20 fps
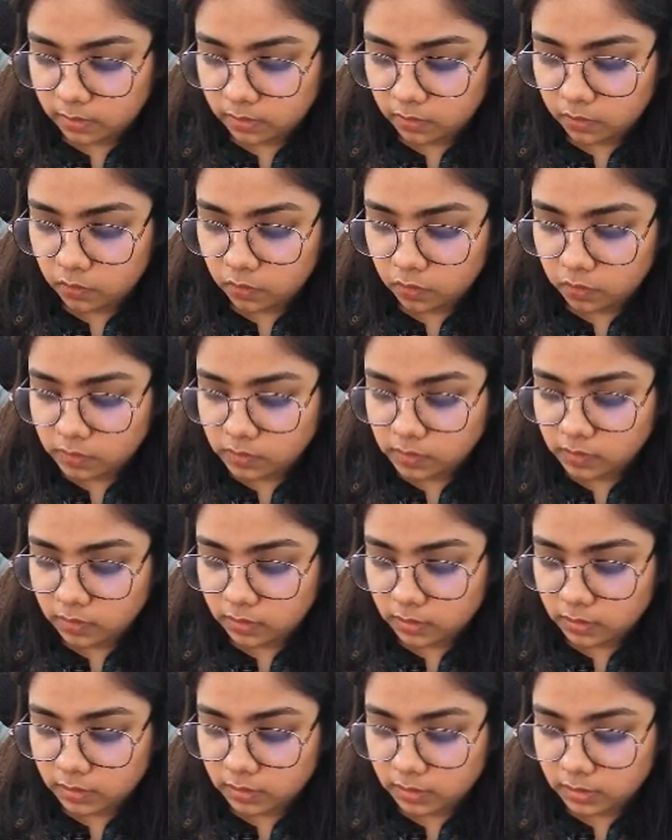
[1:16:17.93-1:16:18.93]
cos
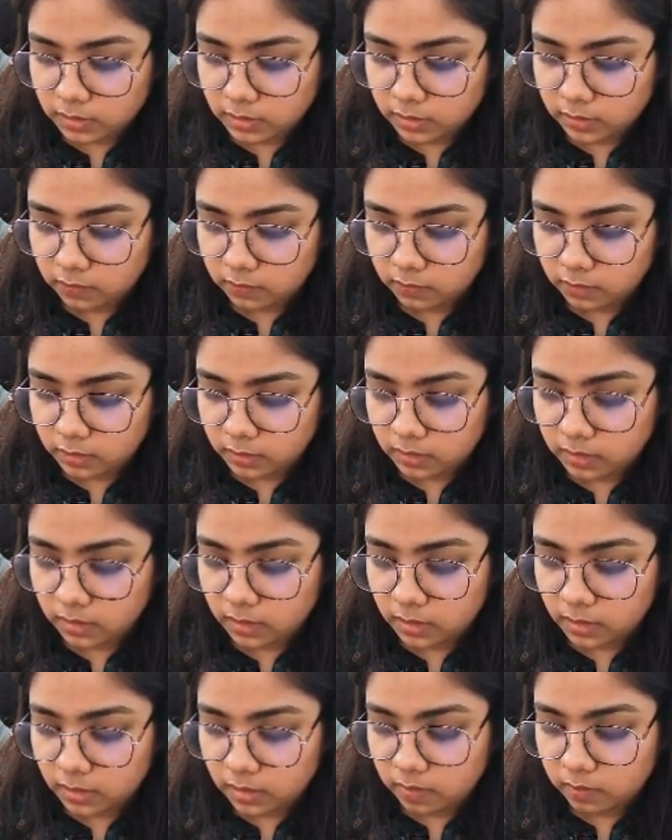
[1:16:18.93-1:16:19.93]
30 degree
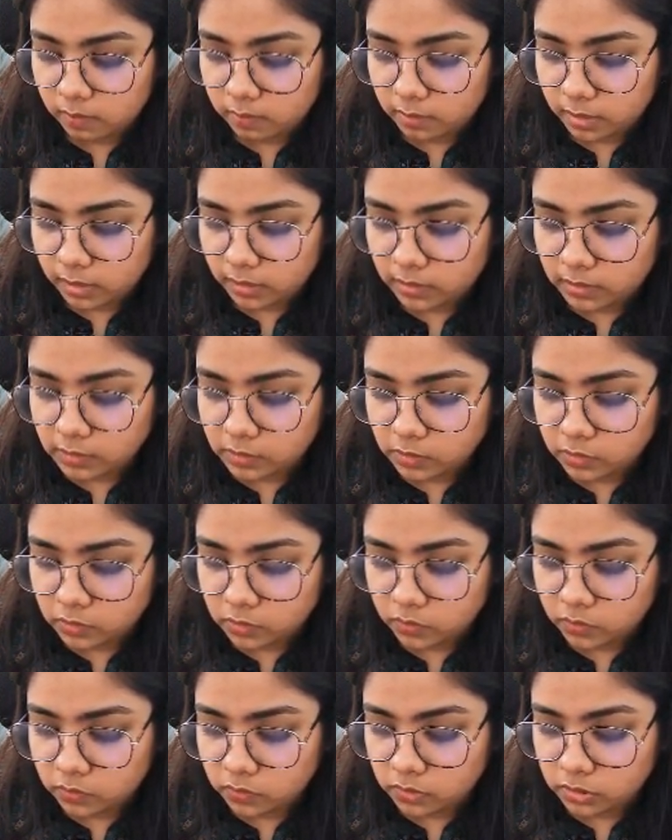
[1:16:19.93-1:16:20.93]
minus
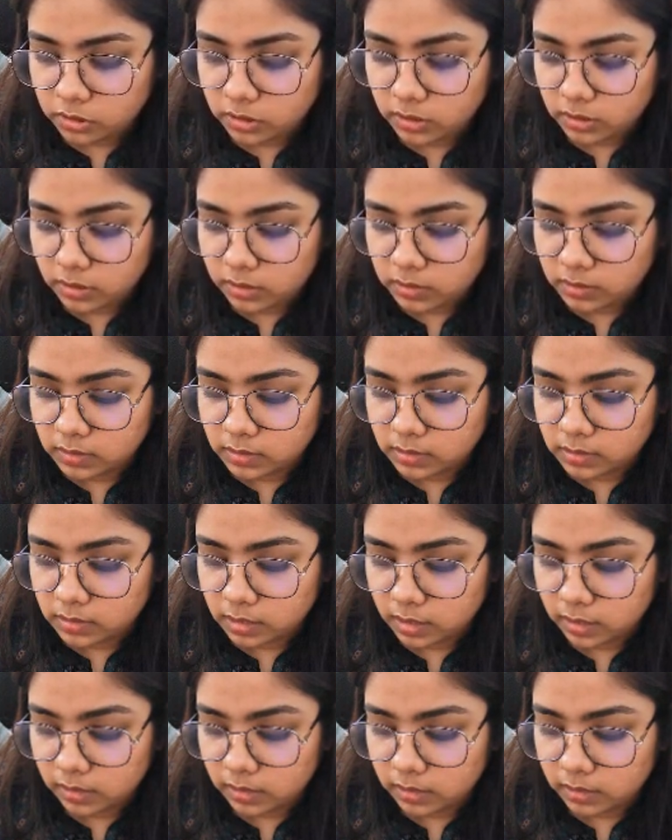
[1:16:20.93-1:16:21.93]
2g
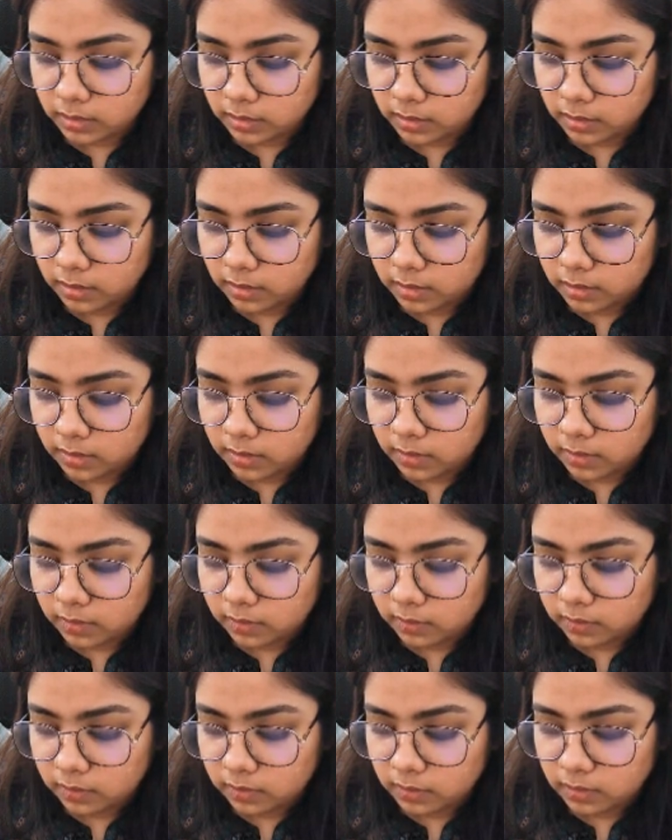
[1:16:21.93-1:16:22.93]
sine
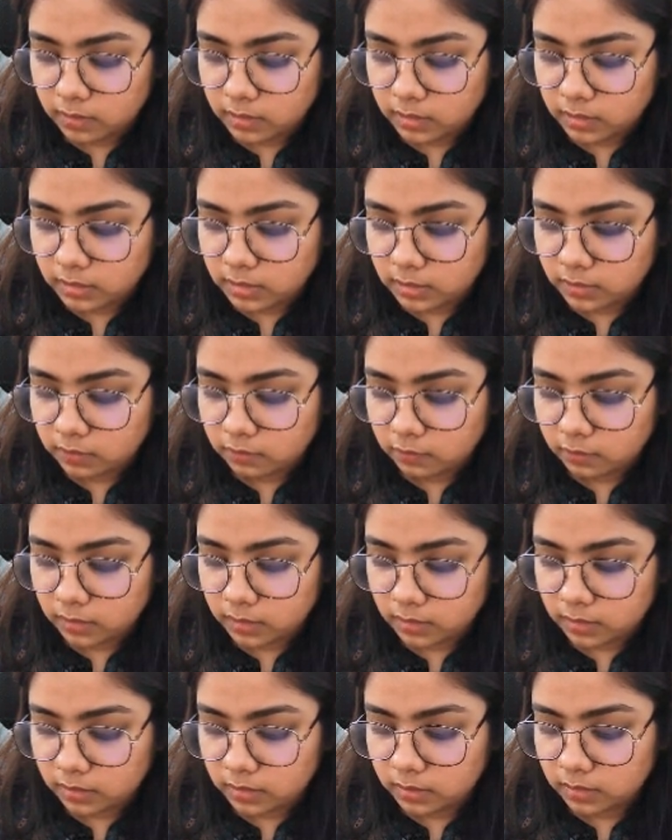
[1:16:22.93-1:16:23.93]
30 degree.